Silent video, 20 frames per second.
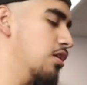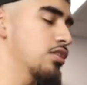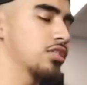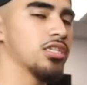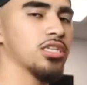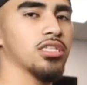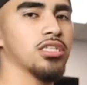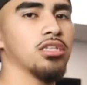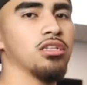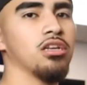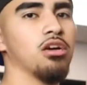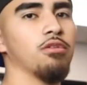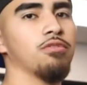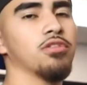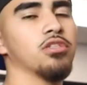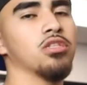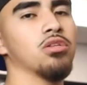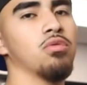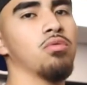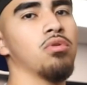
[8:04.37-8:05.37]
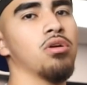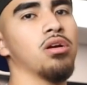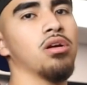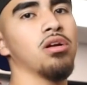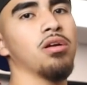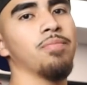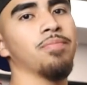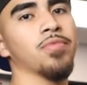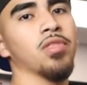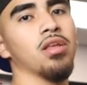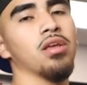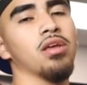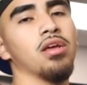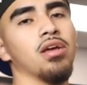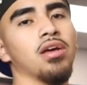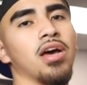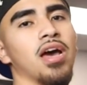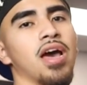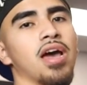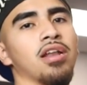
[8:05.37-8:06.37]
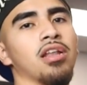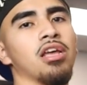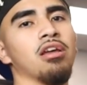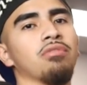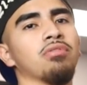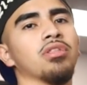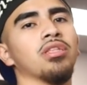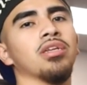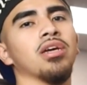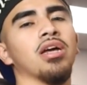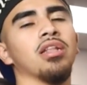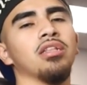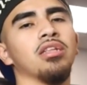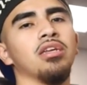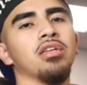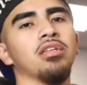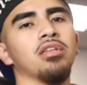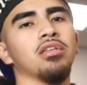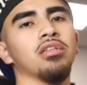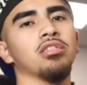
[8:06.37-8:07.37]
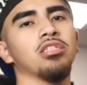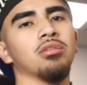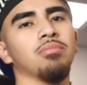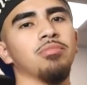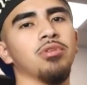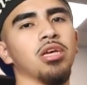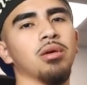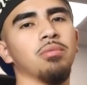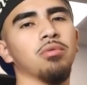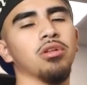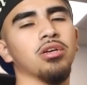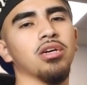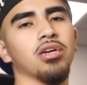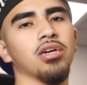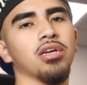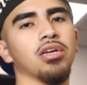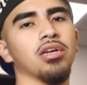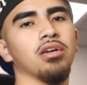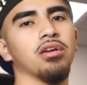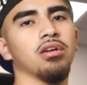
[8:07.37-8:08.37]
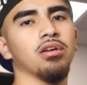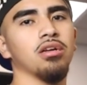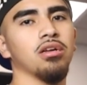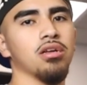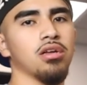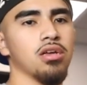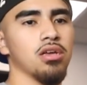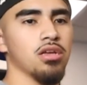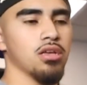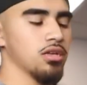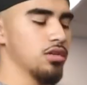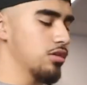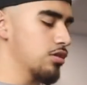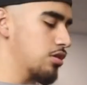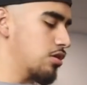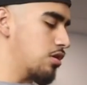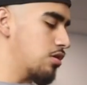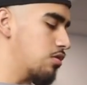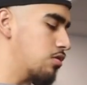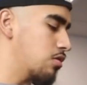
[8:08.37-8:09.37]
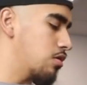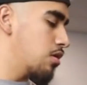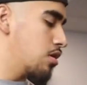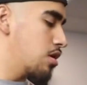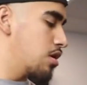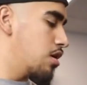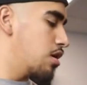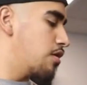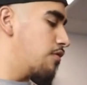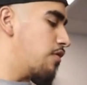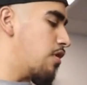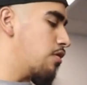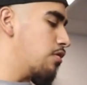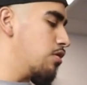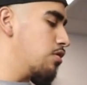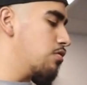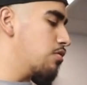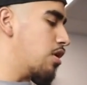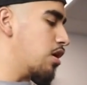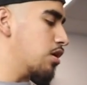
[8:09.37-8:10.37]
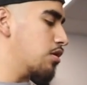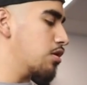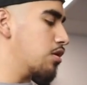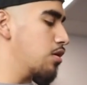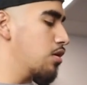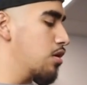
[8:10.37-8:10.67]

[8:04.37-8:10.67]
just enough to where I had everything I needed to be able to cut hair. So if I were you, I'd